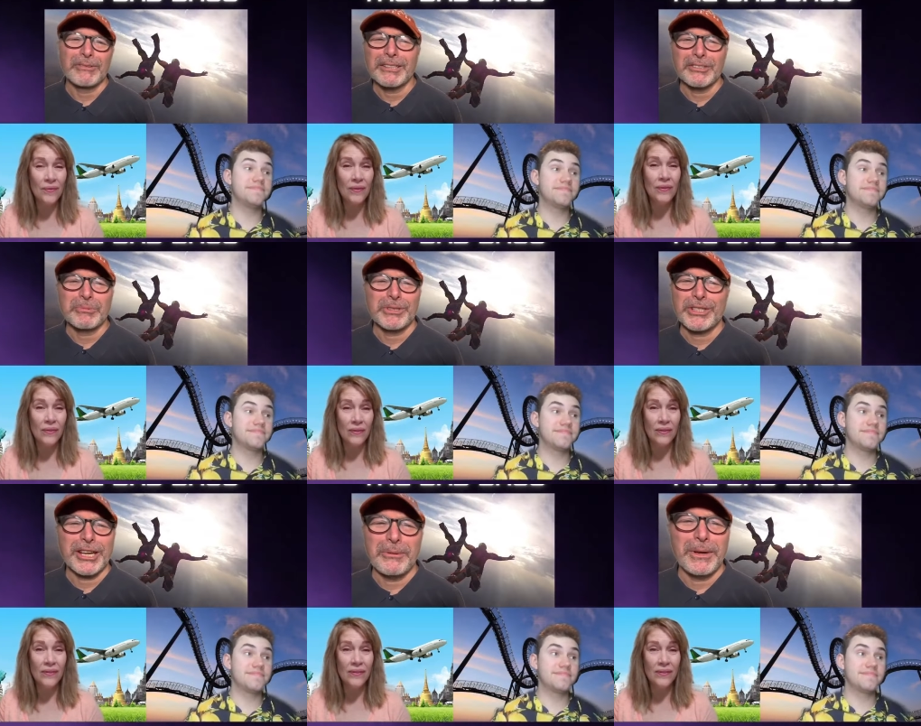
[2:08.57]
Speaker 1: Rickles would
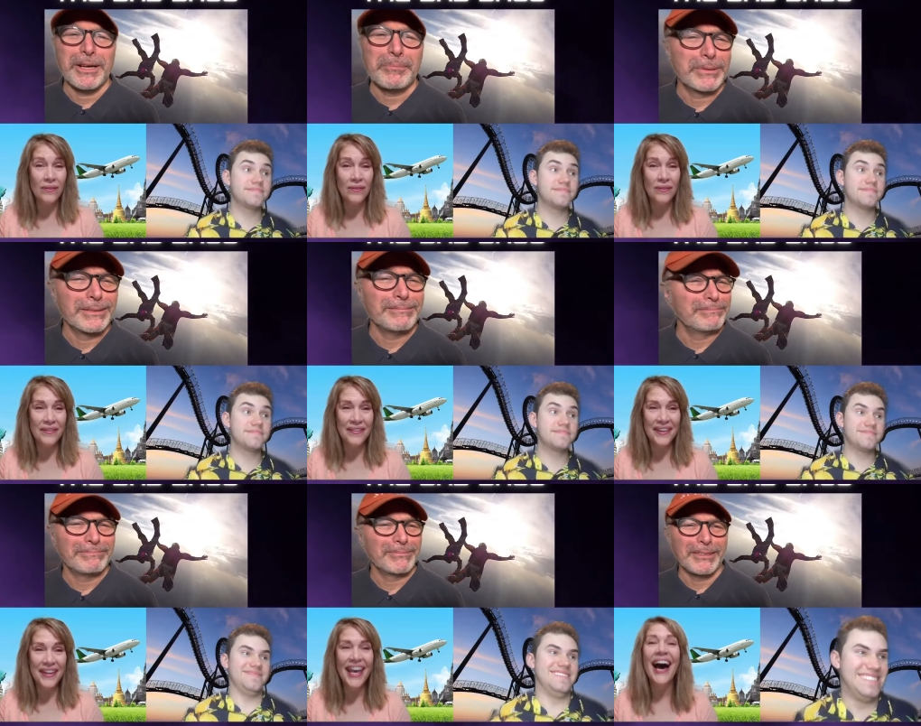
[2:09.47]
show up.
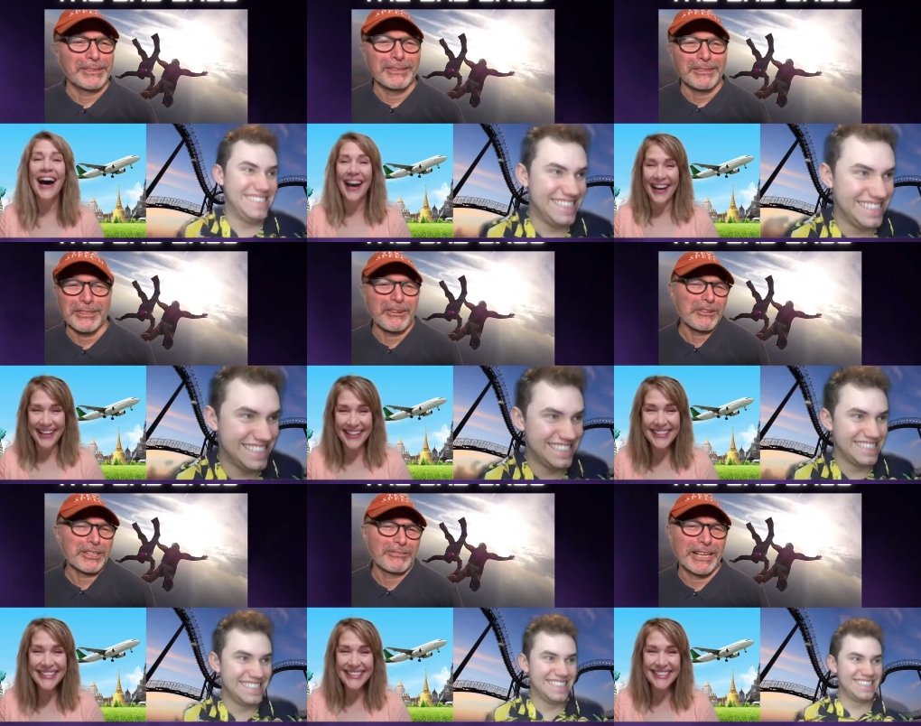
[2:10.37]
All the, all the
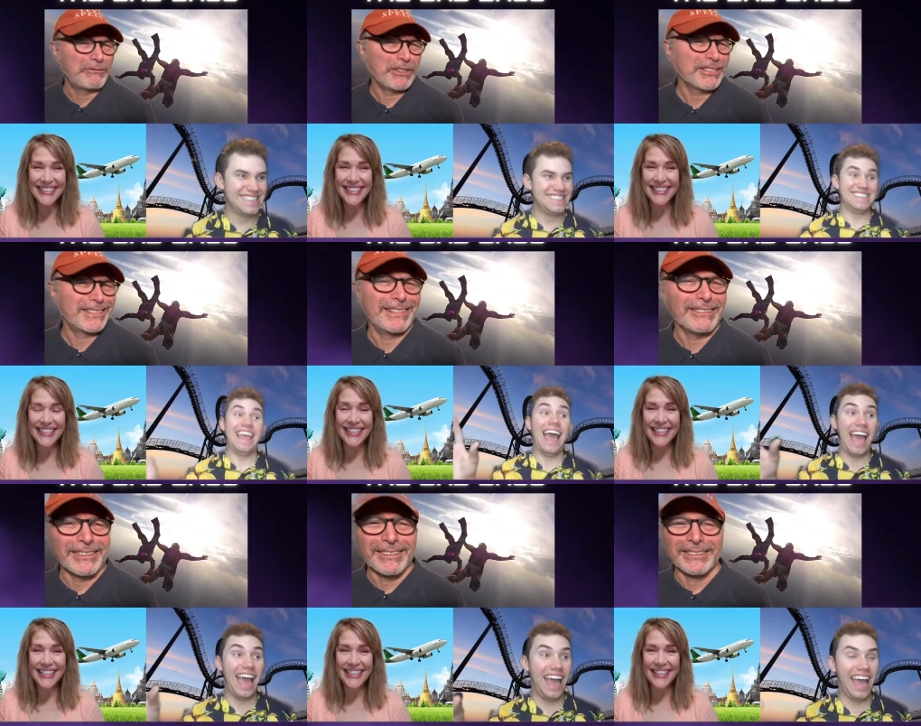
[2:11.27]
all the great Phyllis
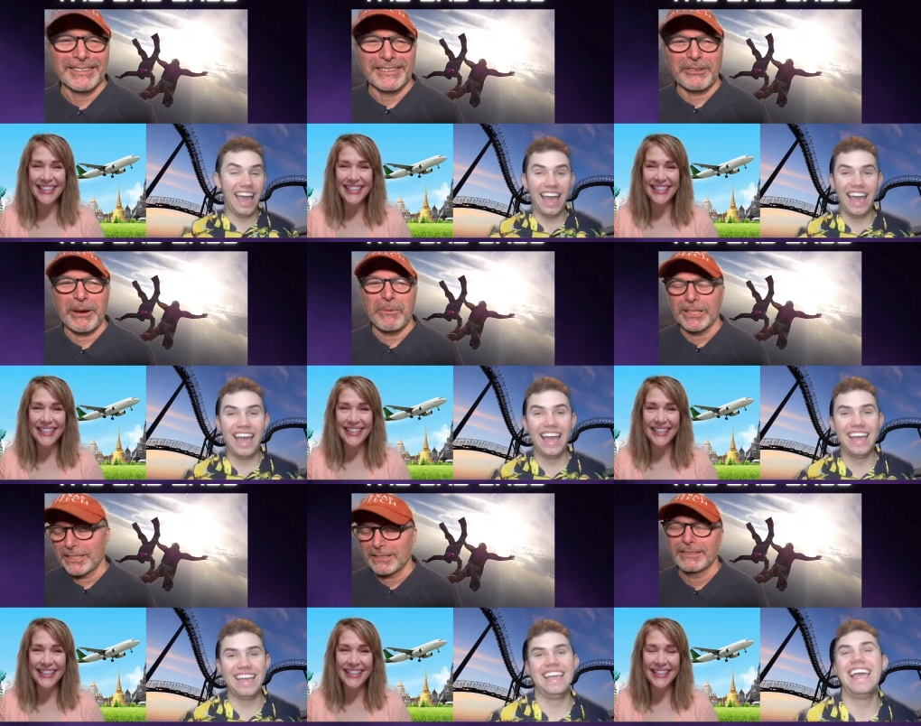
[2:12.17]
Diller, the great
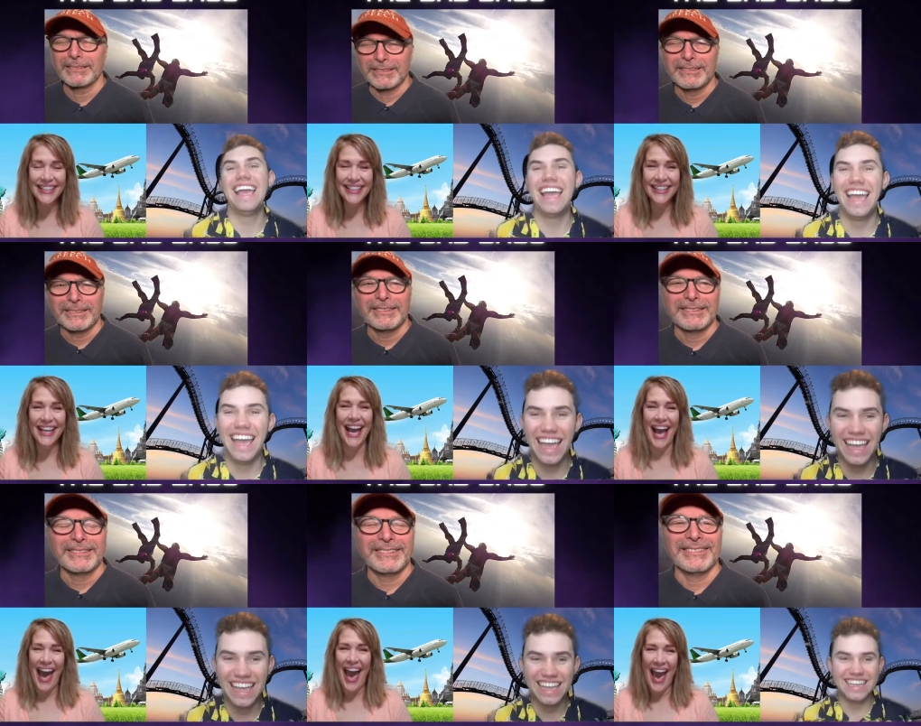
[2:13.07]
ones.
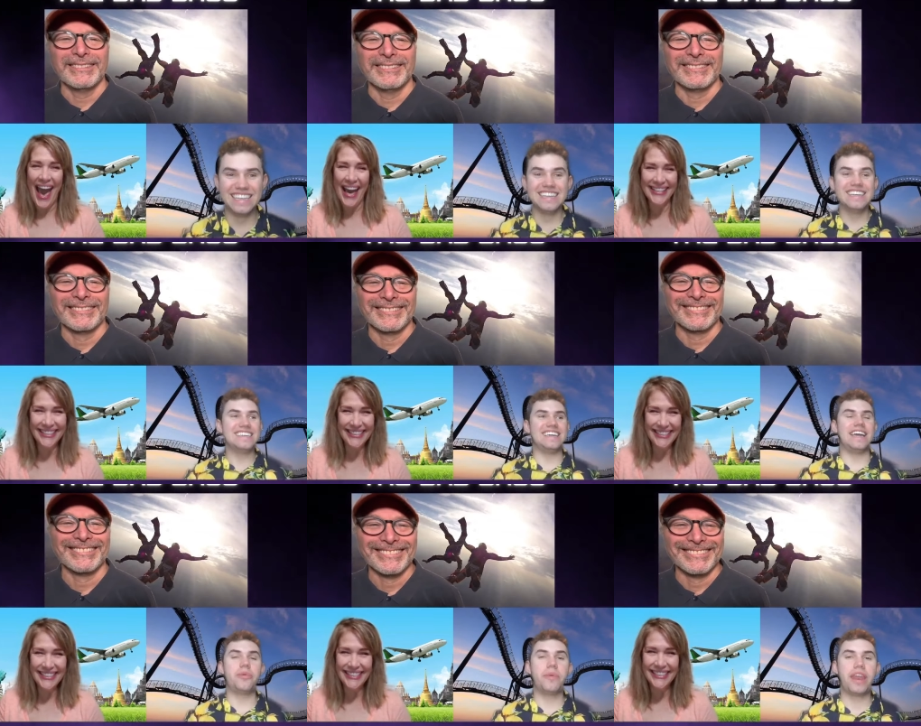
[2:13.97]

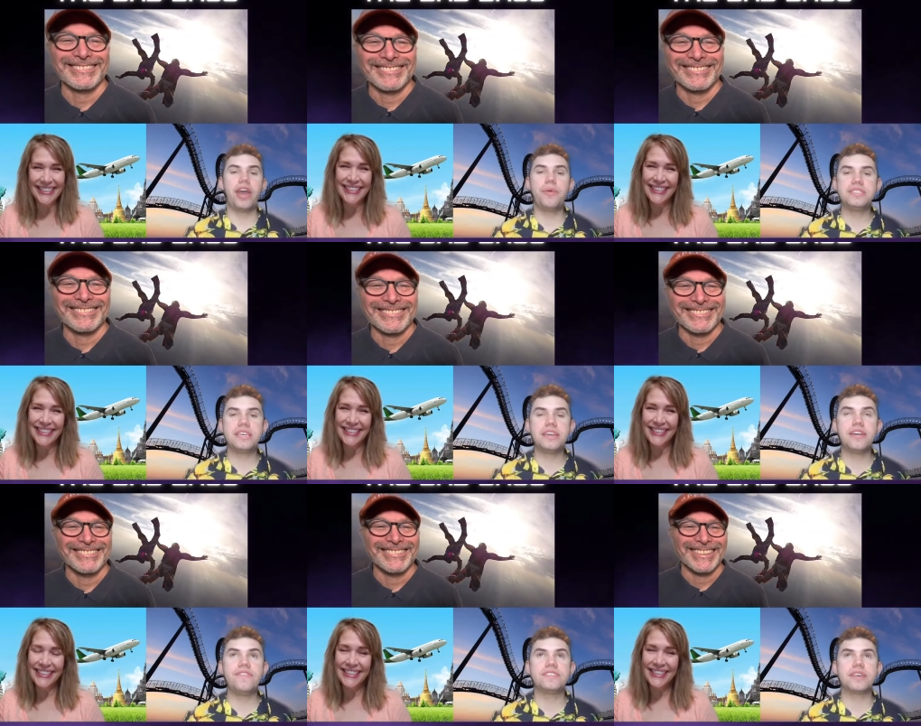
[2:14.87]
Speaker 2: Yeah, the one I always think
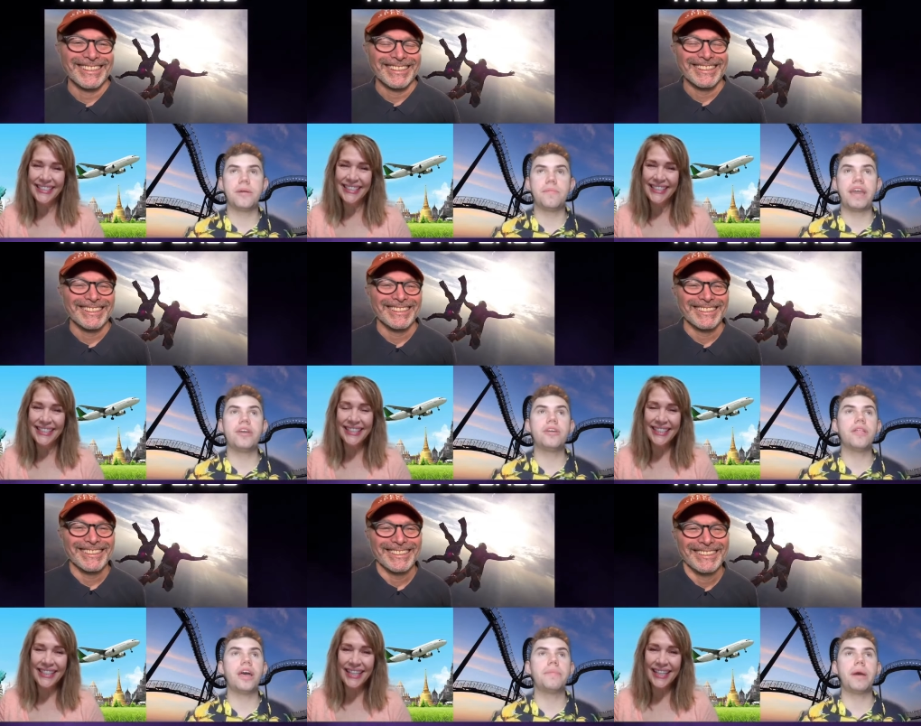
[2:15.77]
of is um I heard
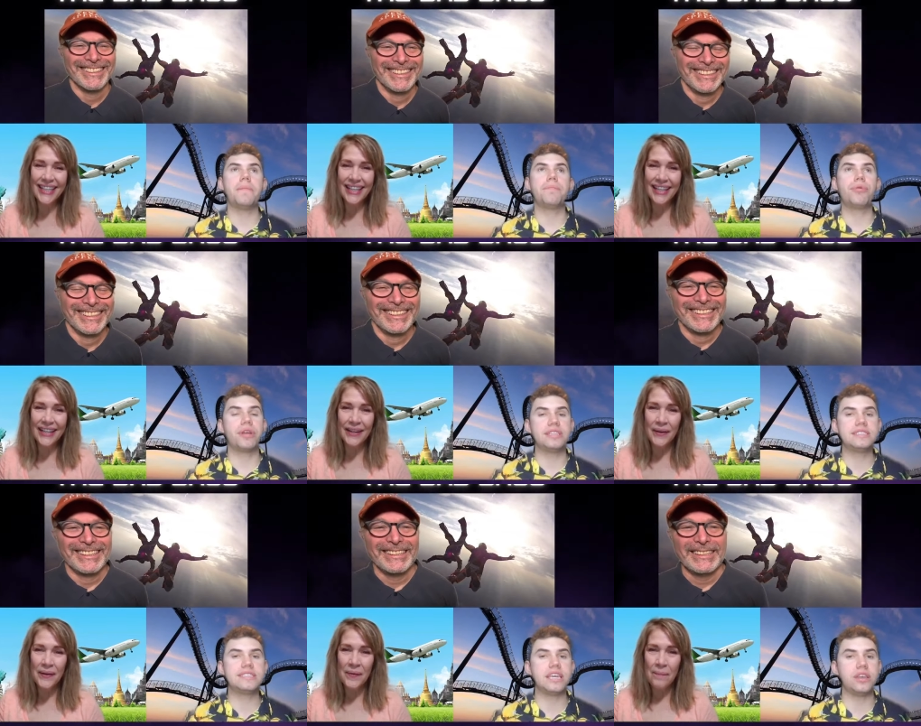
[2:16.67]
a lot about
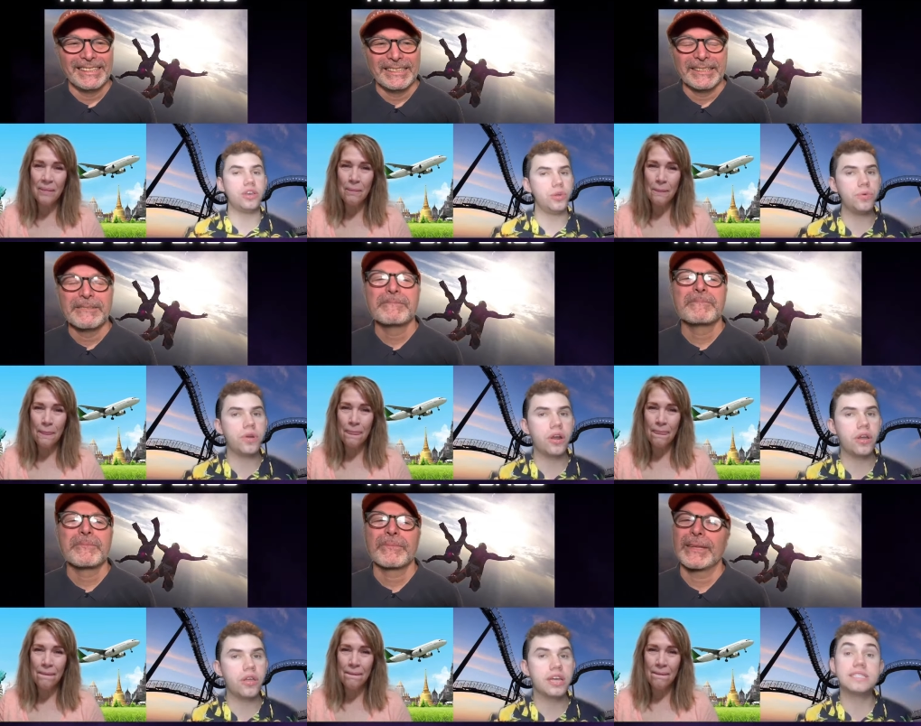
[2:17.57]
Prince and New
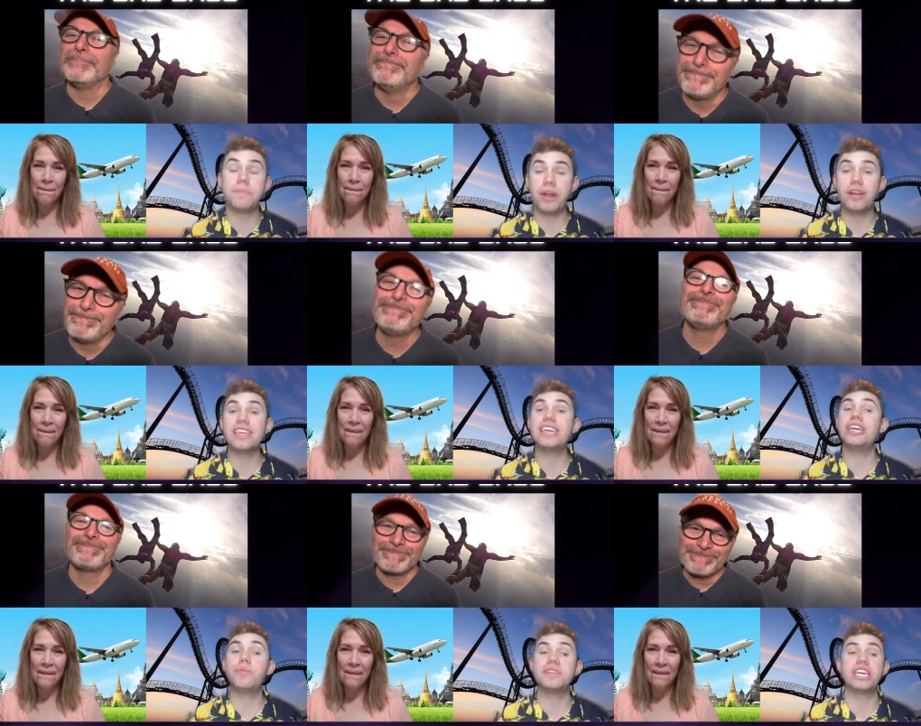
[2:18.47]
Girl because apparently
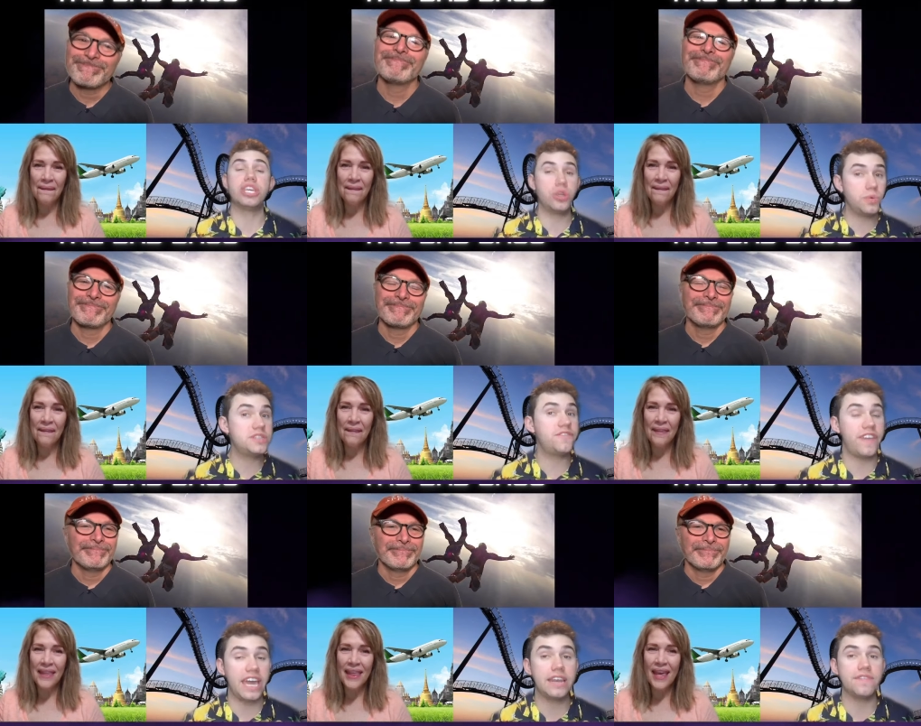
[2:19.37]
he was a huge
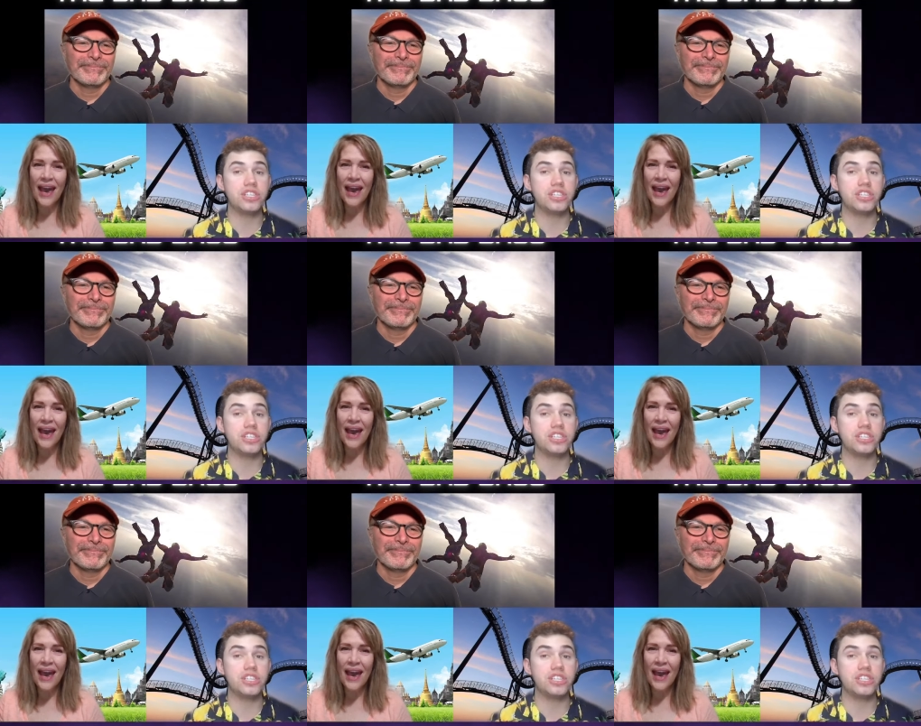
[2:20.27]
fan of the